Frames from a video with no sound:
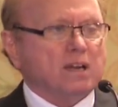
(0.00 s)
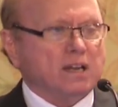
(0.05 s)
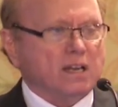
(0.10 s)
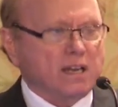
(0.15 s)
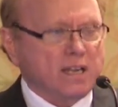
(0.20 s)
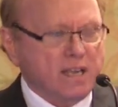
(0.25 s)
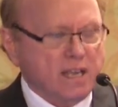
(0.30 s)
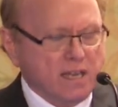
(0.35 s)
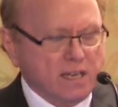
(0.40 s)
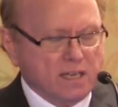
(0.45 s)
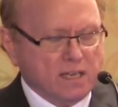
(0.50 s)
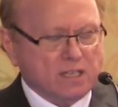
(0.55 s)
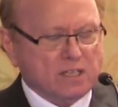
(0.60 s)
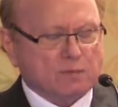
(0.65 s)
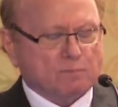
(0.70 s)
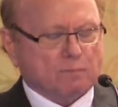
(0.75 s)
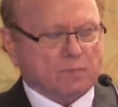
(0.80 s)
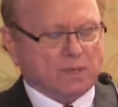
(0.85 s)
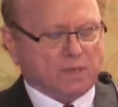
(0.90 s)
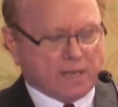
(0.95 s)

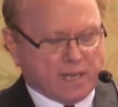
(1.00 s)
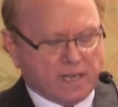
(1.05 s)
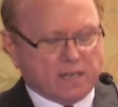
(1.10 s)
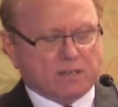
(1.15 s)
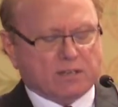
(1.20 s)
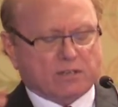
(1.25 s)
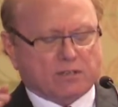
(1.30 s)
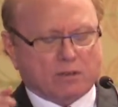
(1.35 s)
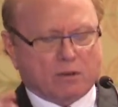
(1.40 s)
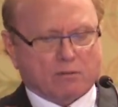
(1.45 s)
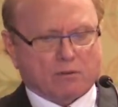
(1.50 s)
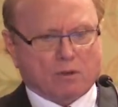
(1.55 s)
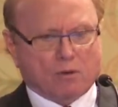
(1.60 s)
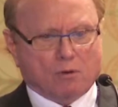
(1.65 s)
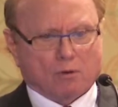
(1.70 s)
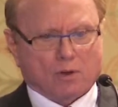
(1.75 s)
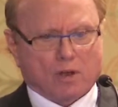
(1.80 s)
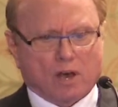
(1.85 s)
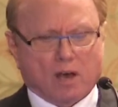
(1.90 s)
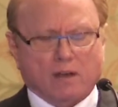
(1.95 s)
Please, please don't
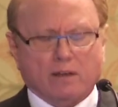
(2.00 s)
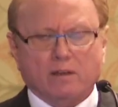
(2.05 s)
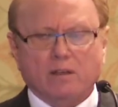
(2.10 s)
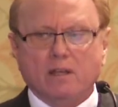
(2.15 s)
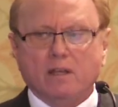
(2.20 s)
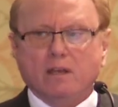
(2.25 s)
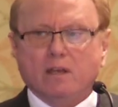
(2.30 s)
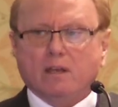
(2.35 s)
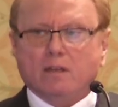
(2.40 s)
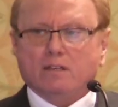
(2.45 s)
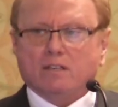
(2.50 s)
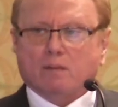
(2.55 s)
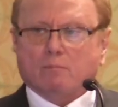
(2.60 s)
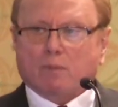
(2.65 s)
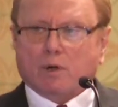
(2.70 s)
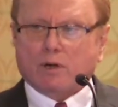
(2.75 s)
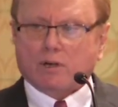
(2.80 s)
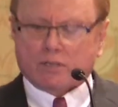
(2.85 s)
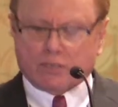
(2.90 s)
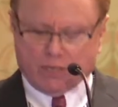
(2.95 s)
hold on to
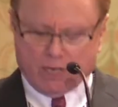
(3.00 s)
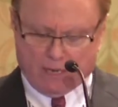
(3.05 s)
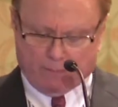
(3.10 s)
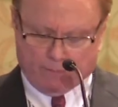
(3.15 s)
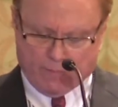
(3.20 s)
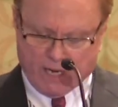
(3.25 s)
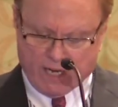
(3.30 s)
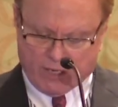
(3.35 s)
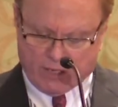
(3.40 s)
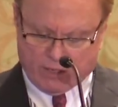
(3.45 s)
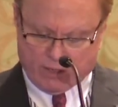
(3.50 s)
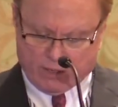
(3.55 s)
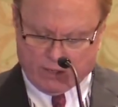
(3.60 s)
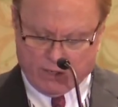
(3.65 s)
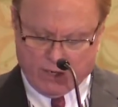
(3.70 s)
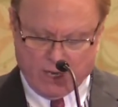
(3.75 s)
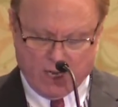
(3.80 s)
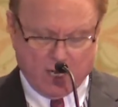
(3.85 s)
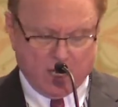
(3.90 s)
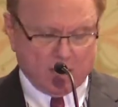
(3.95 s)
birdshot patients,